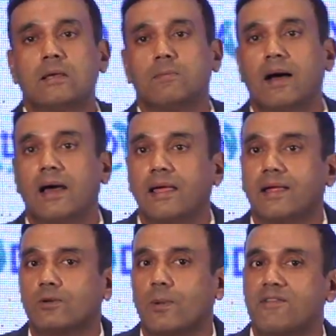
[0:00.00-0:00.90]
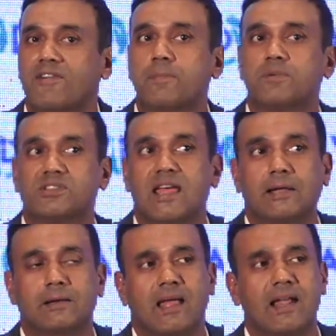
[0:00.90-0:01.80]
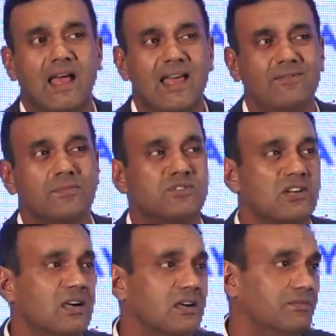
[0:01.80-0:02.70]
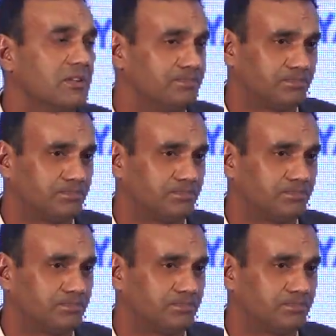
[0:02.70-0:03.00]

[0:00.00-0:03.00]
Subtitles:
by 25%. And I have observed